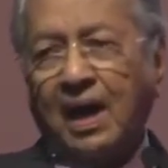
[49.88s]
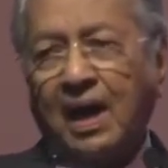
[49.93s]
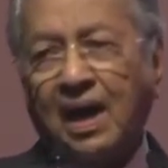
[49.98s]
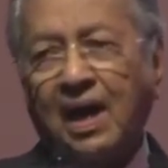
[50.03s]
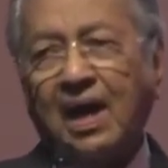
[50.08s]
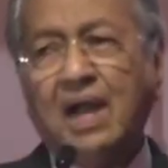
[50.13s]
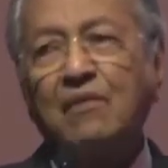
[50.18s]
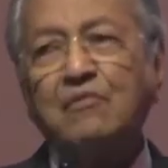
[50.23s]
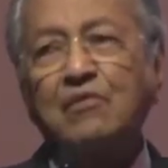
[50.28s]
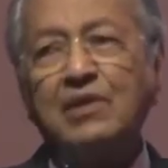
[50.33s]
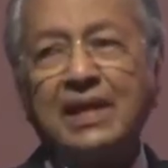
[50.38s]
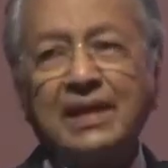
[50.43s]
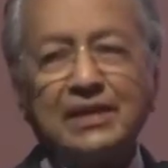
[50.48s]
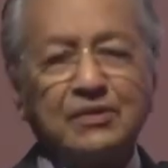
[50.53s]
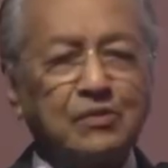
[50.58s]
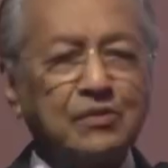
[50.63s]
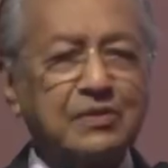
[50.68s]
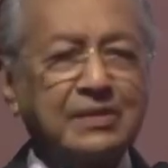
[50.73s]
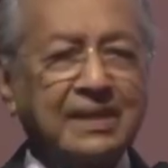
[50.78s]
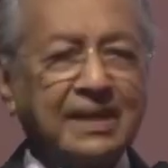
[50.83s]
I would like
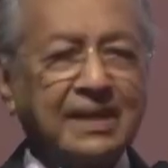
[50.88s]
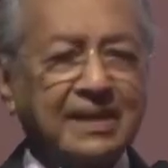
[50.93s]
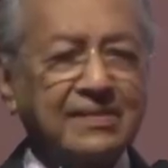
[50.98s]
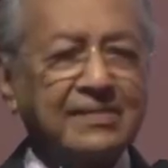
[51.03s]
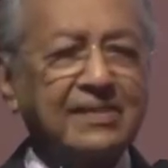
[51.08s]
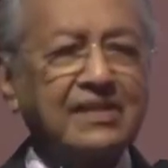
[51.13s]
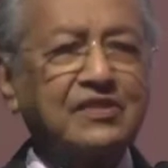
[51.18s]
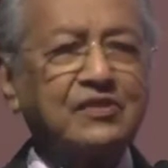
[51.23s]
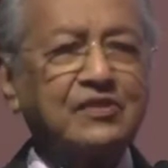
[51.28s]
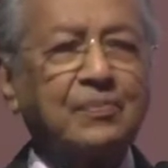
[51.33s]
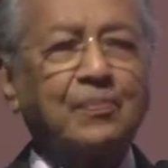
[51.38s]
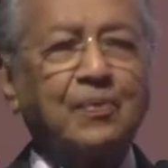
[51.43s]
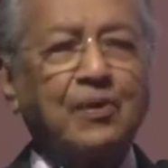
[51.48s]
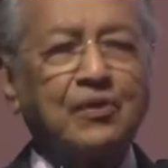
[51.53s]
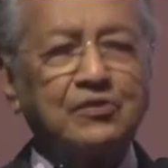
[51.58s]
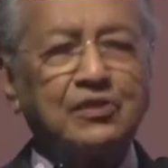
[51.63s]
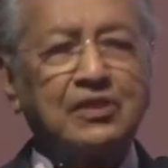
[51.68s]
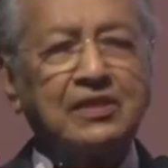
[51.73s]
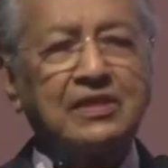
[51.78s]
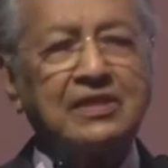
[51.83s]
to take this
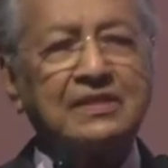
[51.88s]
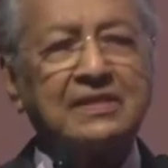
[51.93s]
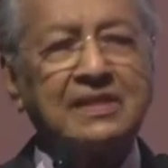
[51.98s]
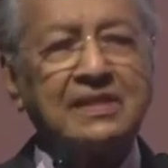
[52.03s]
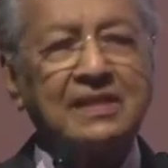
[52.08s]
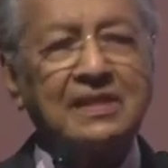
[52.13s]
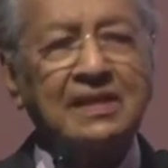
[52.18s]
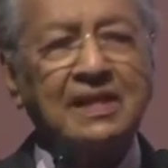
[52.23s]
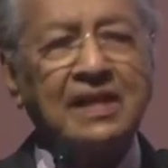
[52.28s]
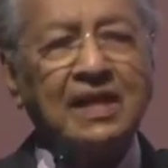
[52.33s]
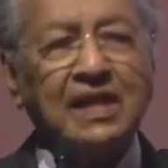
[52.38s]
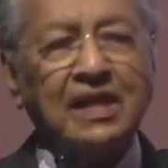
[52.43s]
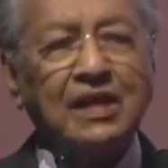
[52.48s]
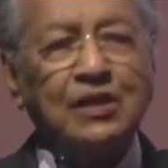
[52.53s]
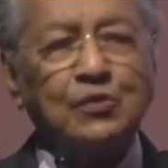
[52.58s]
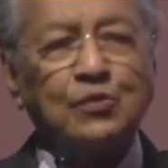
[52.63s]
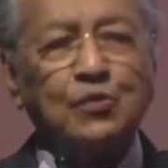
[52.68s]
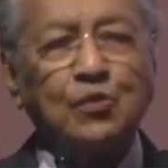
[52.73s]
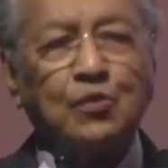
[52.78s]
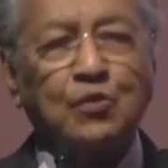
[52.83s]
opportunity
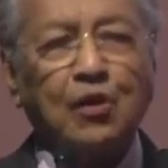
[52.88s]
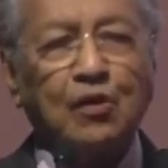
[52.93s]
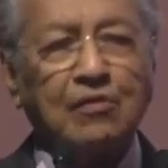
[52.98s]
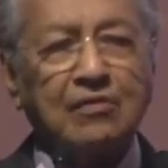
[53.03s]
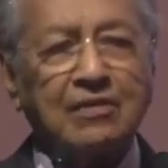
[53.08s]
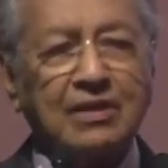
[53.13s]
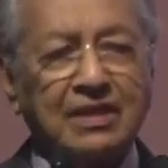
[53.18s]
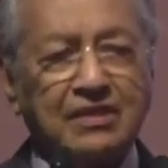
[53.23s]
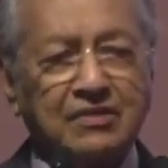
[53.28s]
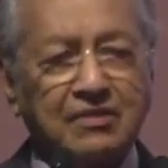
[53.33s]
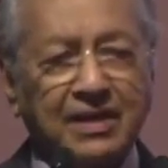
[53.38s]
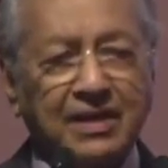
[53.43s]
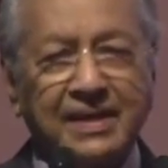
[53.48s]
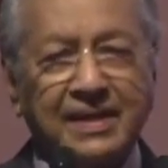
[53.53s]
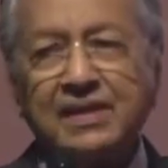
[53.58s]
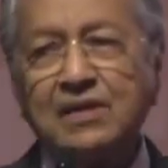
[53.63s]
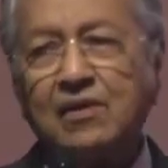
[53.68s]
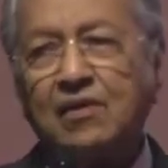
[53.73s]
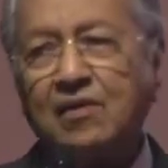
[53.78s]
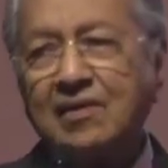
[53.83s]
to congratulate
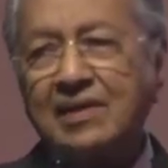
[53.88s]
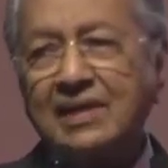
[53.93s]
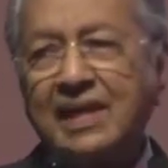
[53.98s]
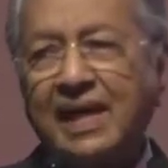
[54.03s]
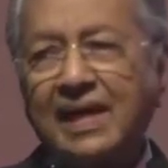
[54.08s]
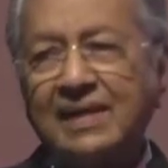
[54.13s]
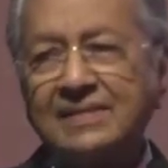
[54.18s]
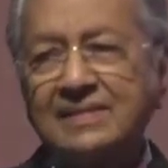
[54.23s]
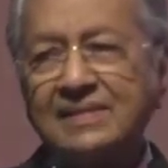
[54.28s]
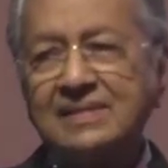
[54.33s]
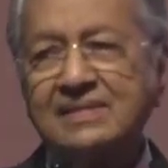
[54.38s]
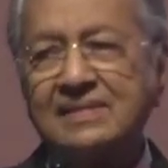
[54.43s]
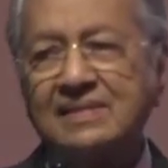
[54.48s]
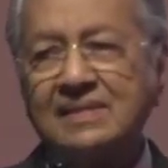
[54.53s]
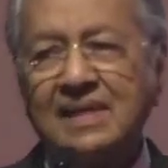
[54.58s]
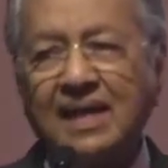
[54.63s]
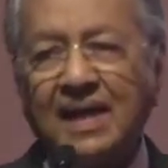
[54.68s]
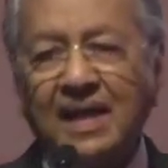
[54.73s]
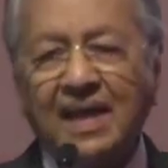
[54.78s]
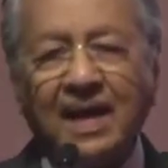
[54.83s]
the organizers
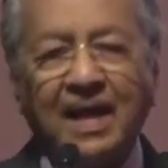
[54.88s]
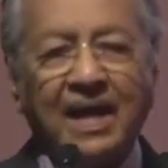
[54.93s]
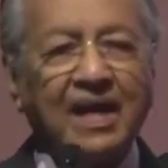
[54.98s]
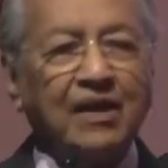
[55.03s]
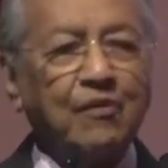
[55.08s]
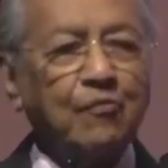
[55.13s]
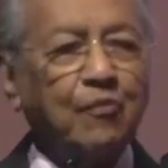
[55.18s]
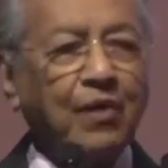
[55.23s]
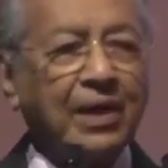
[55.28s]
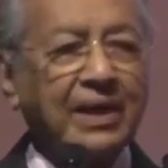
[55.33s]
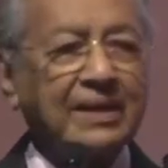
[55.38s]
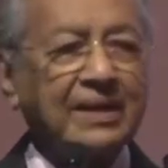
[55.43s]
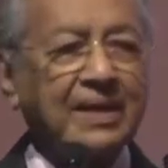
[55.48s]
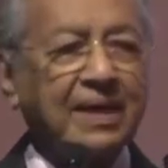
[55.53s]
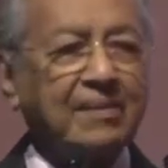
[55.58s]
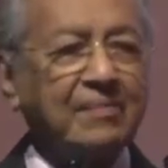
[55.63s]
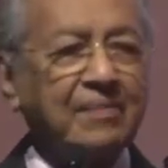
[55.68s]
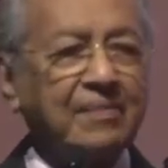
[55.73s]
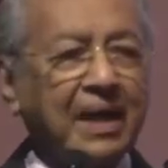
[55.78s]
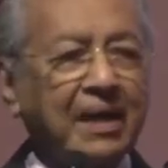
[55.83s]
and
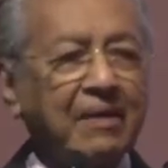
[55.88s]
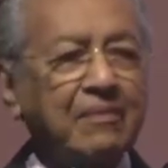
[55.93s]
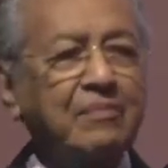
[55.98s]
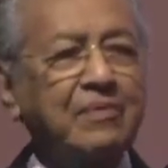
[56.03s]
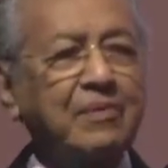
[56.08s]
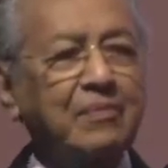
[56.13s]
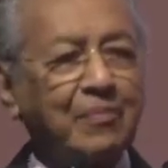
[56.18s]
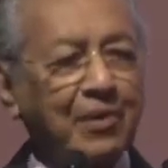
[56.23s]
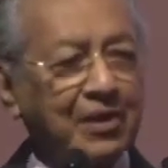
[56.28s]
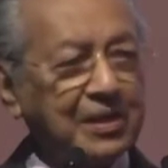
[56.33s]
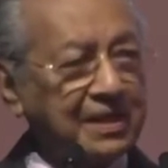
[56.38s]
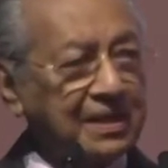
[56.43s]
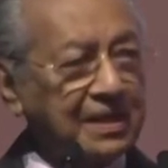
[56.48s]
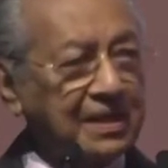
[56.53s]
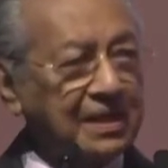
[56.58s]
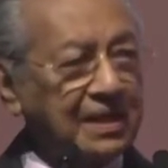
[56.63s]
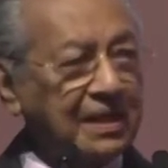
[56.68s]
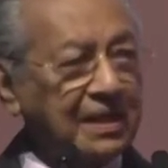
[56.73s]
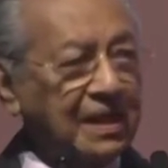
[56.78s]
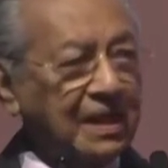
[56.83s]
welcome everybody
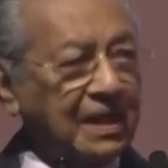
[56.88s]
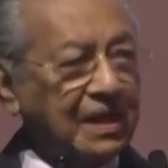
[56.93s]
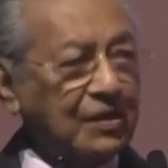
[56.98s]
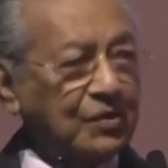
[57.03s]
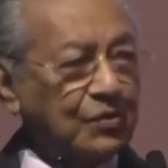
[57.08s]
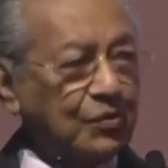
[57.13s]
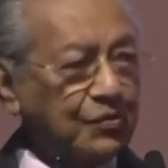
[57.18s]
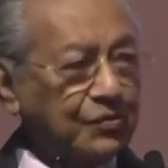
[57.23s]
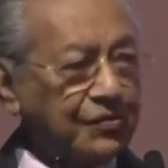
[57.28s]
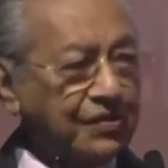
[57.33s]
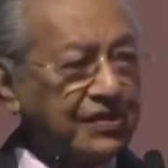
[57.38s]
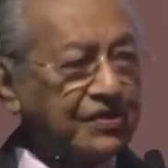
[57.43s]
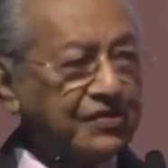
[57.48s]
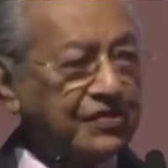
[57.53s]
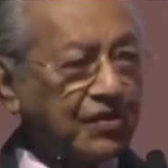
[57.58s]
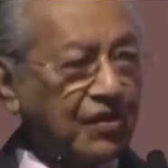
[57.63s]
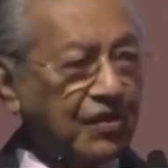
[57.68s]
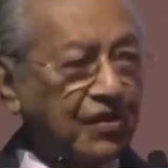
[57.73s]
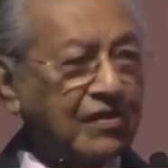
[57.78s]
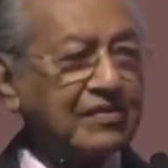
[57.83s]
to this
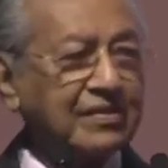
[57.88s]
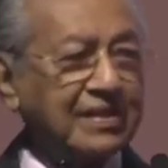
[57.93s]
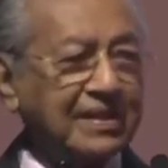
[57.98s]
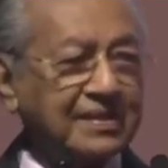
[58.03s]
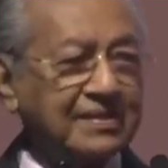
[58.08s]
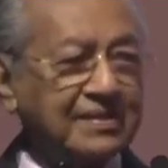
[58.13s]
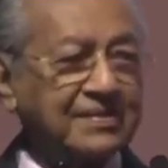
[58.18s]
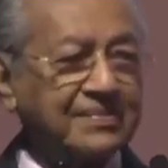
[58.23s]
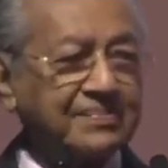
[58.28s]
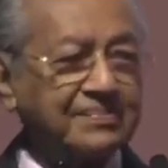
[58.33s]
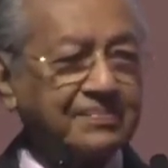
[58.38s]
Congress.